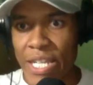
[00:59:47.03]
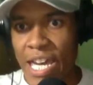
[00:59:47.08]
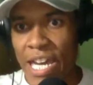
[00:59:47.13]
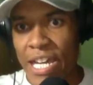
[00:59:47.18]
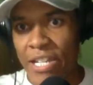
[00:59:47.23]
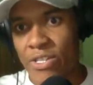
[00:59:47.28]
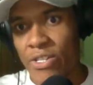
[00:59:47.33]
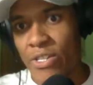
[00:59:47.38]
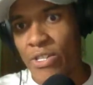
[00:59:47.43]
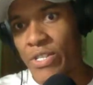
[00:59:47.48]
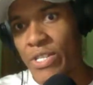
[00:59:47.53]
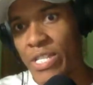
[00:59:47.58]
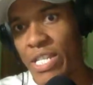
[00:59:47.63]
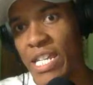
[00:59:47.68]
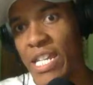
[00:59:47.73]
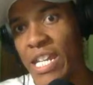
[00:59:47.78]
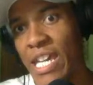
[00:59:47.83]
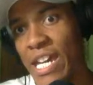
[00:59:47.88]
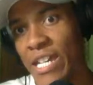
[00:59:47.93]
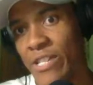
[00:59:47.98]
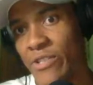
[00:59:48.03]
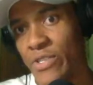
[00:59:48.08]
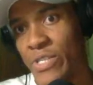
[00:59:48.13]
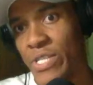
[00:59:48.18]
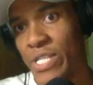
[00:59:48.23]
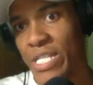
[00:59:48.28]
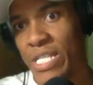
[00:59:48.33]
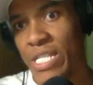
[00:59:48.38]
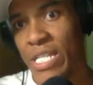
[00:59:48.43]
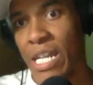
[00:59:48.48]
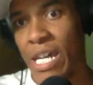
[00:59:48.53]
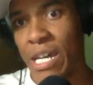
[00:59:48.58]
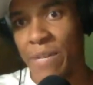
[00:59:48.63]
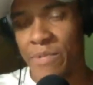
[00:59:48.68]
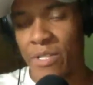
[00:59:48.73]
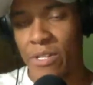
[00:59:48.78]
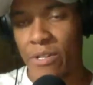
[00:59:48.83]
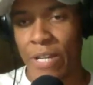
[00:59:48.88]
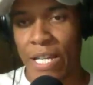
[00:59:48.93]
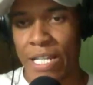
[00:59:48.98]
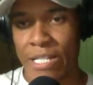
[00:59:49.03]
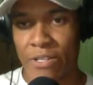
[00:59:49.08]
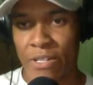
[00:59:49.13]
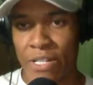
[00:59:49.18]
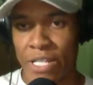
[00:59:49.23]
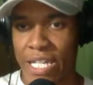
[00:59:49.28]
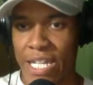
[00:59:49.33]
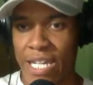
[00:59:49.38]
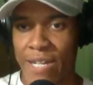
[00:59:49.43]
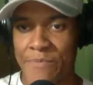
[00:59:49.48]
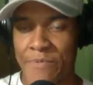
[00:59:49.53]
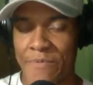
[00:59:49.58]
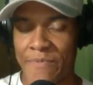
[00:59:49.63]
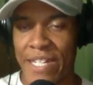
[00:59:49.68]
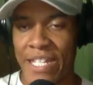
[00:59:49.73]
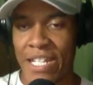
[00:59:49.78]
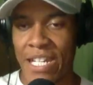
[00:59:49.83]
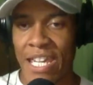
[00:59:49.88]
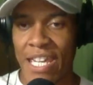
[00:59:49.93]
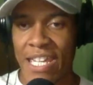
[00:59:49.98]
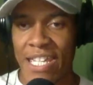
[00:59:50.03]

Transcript: actors and actresses, and I'm the director and cameraman.